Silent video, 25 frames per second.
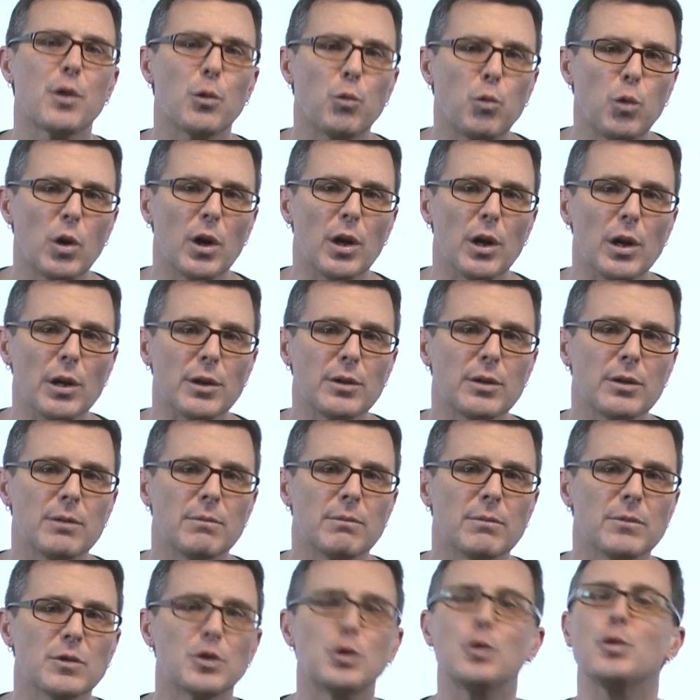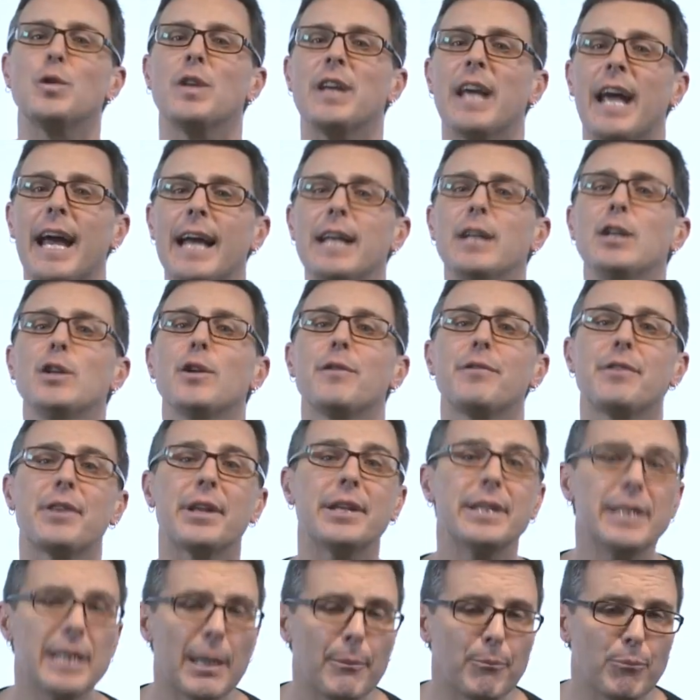the word to the end of
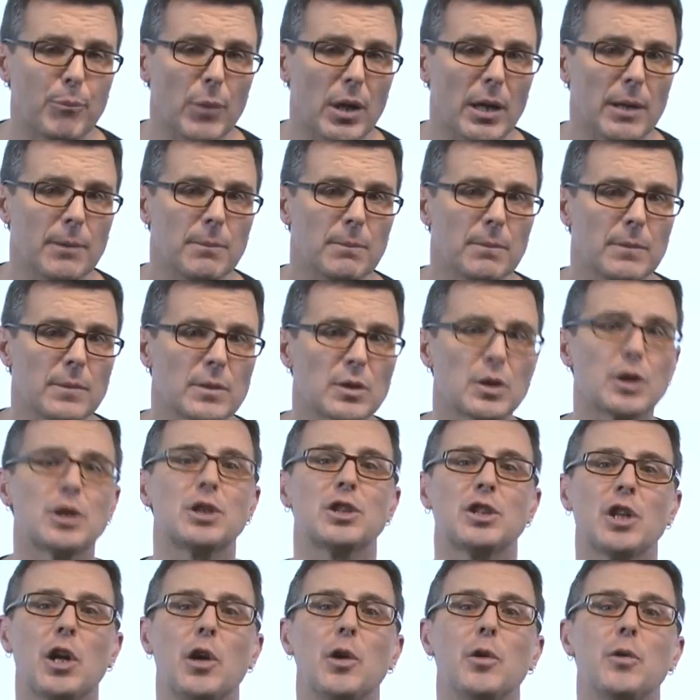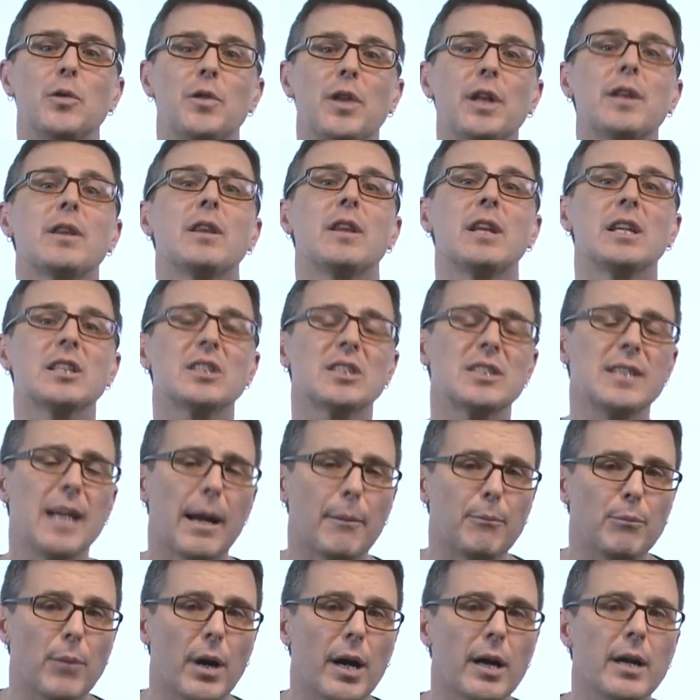the number to show that this
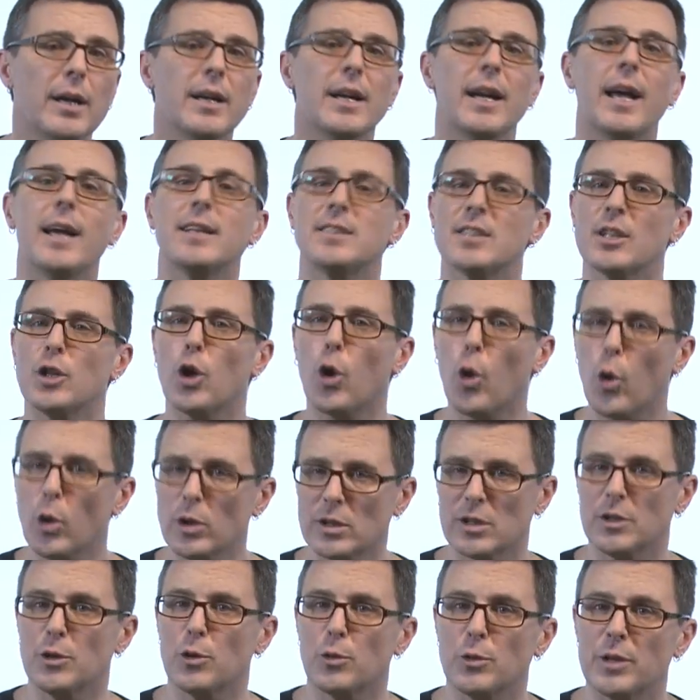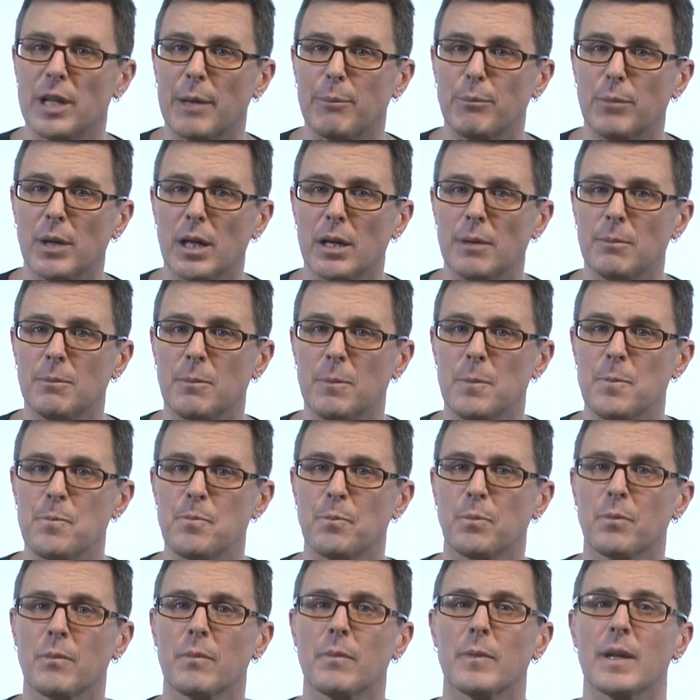number is an ordinal number.
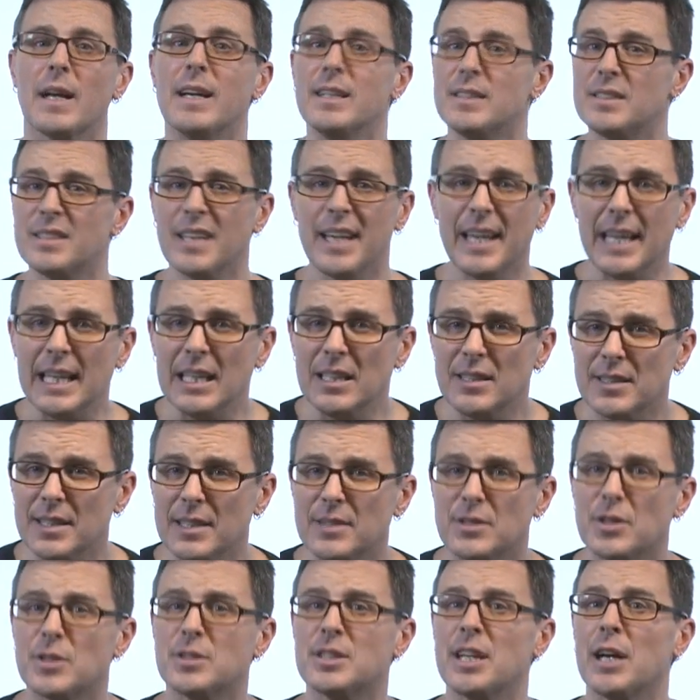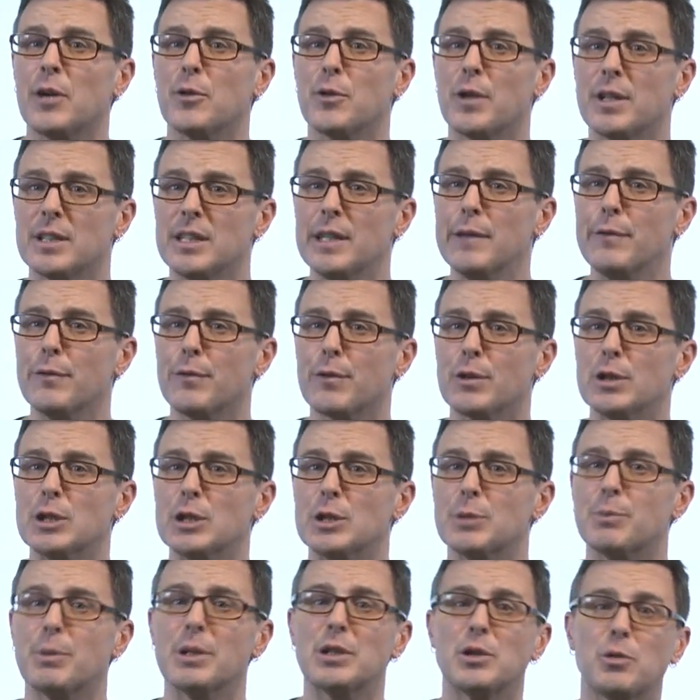It's easy to tell the
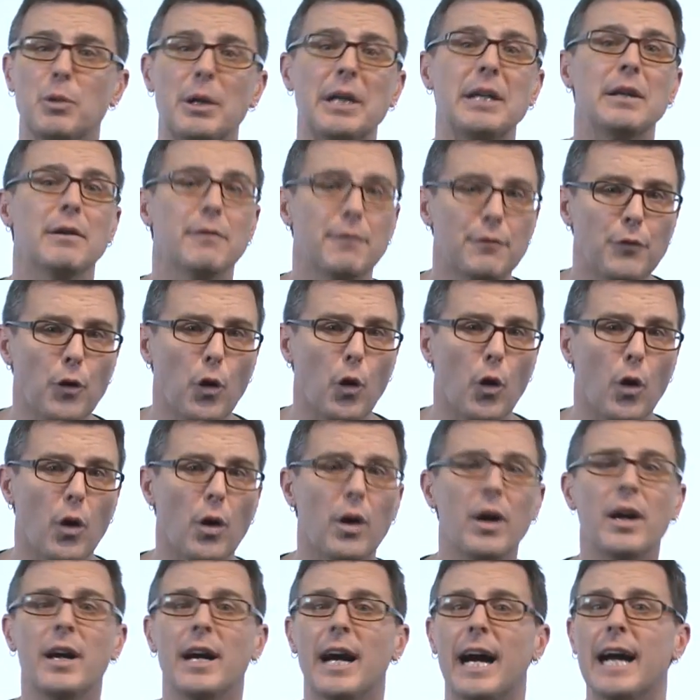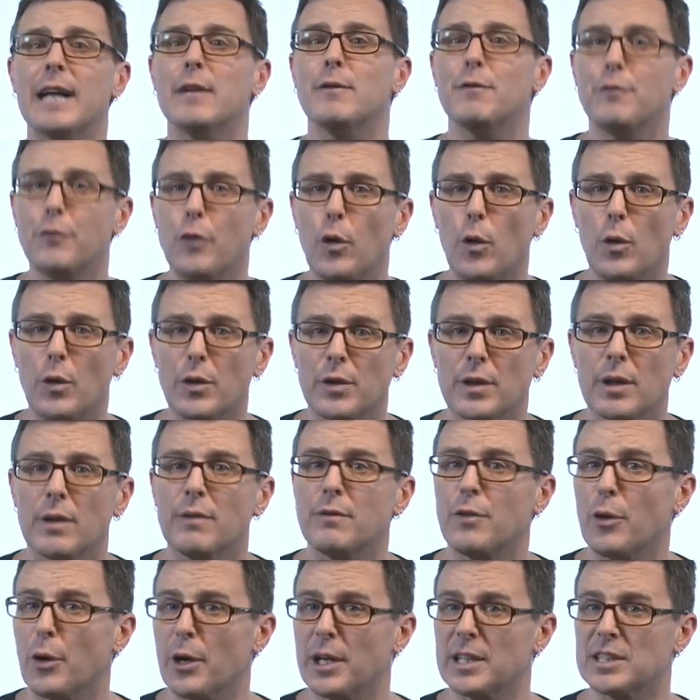difference between 4 and fourth,
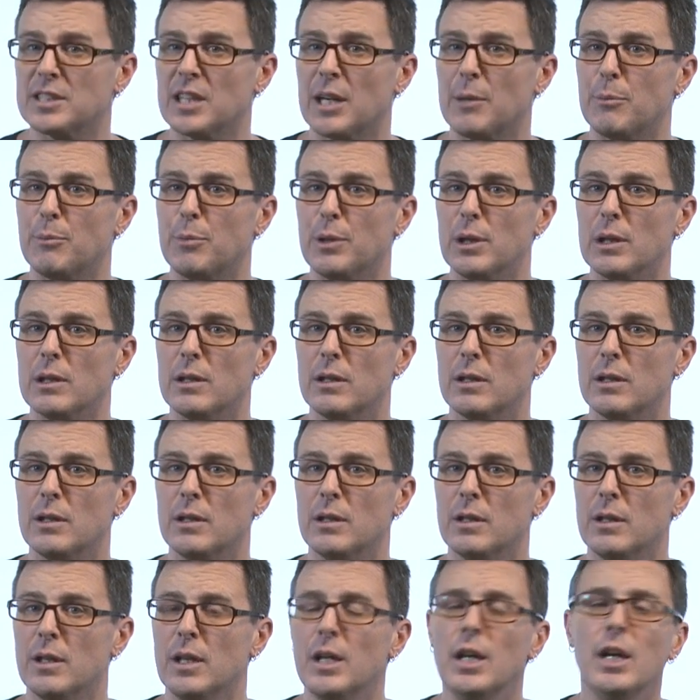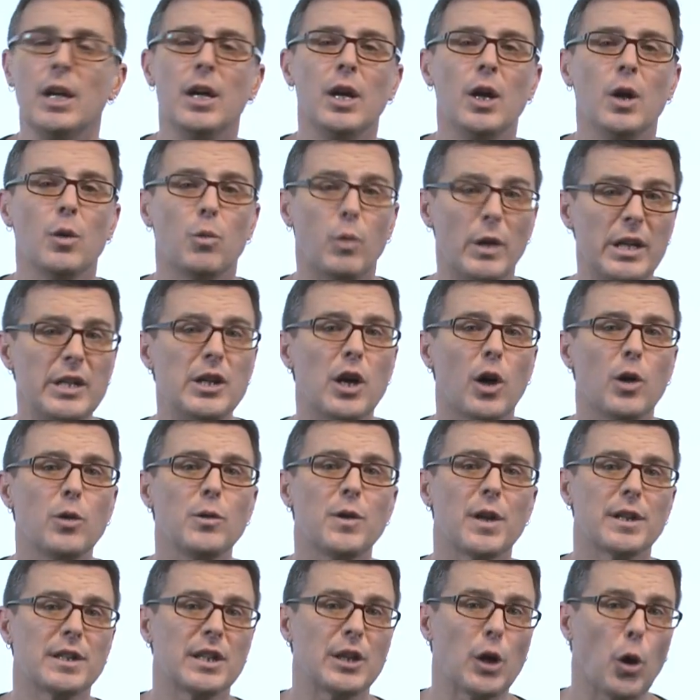for example. We know
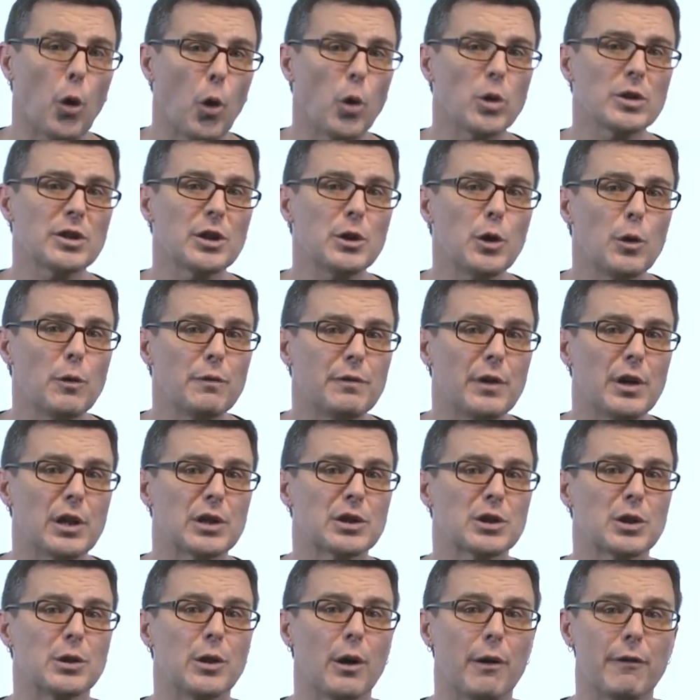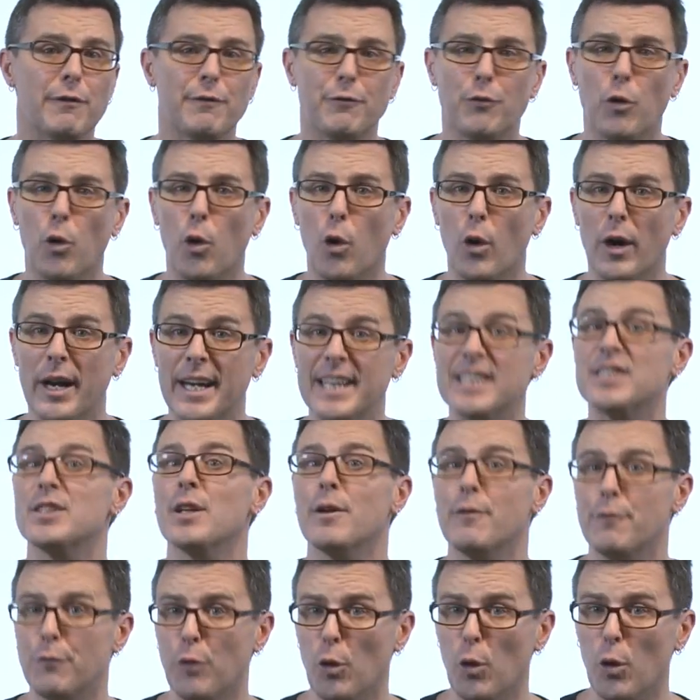that the ordinal version of 4 is
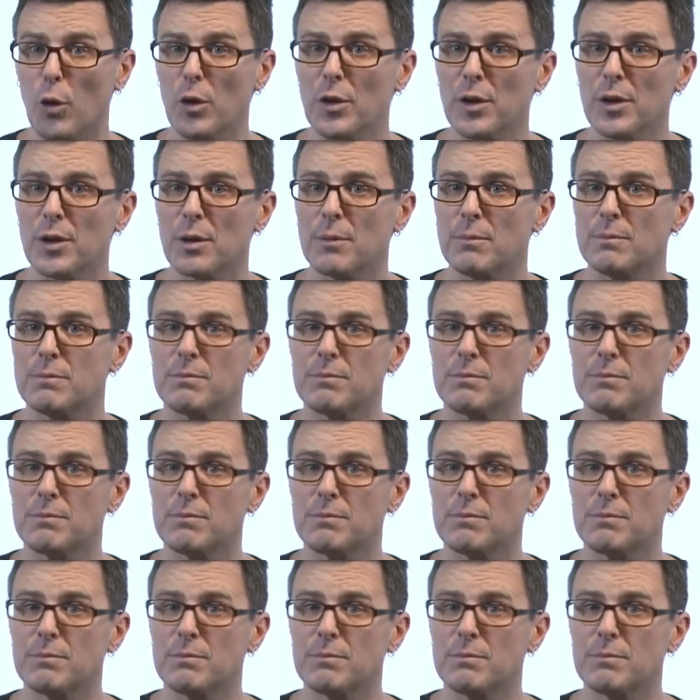fourth,